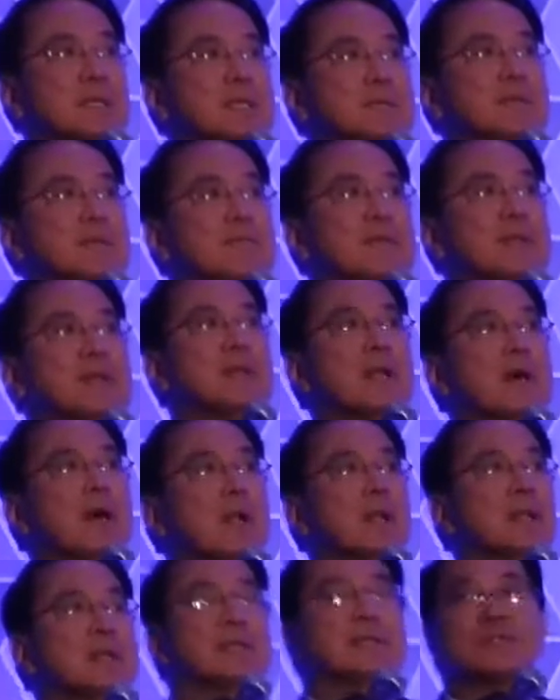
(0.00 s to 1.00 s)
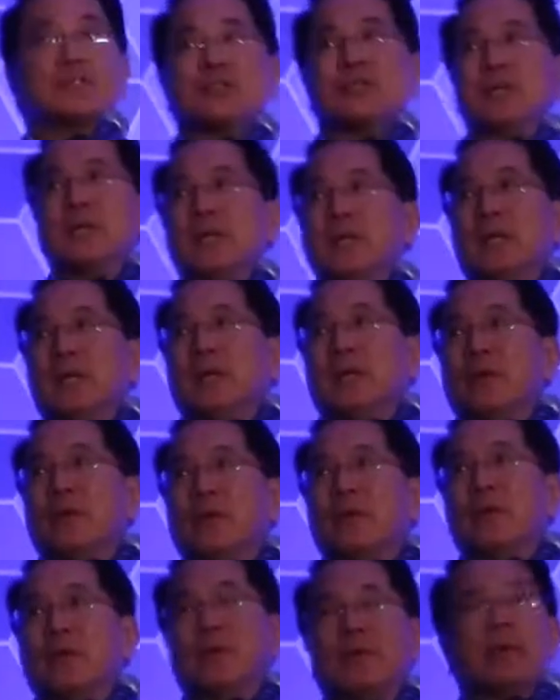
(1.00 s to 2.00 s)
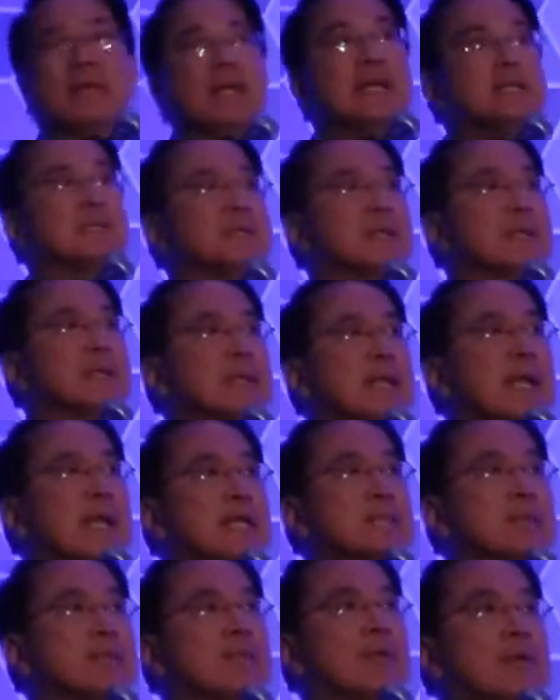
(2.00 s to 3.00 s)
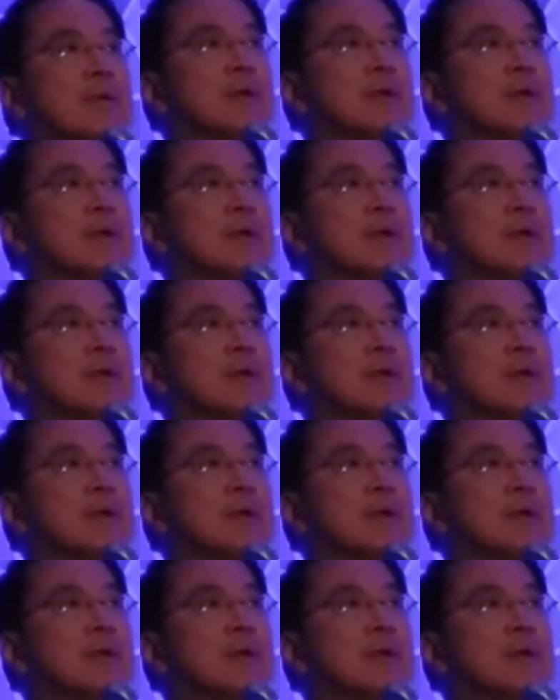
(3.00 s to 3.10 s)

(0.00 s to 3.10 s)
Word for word: years of knowledge related to the aging